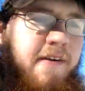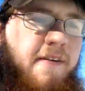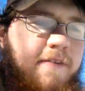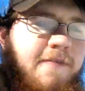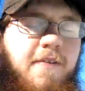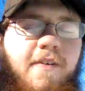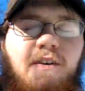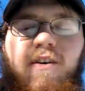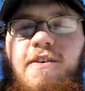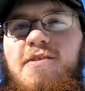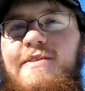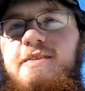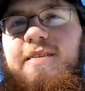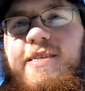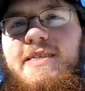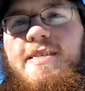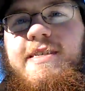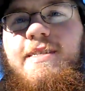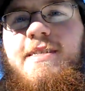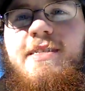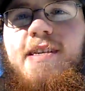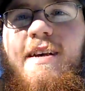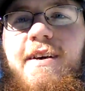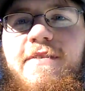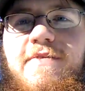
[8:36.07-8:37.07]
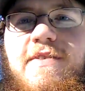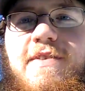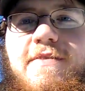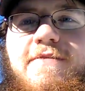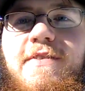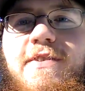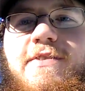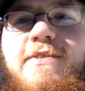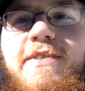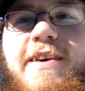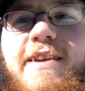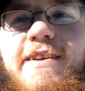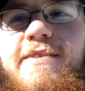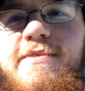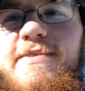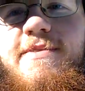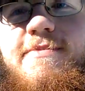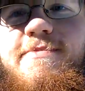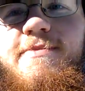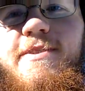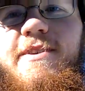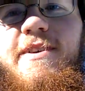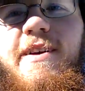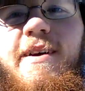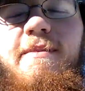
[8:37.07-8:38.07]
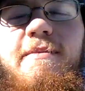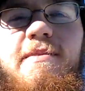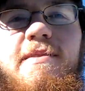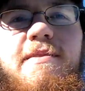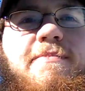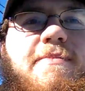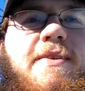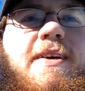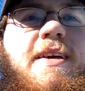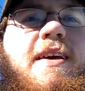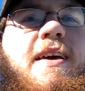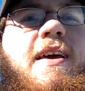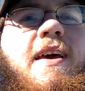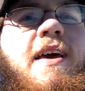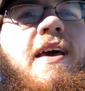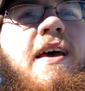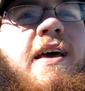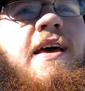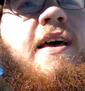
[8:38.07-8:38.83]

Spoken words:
for all 67 of you that are subscribed to me.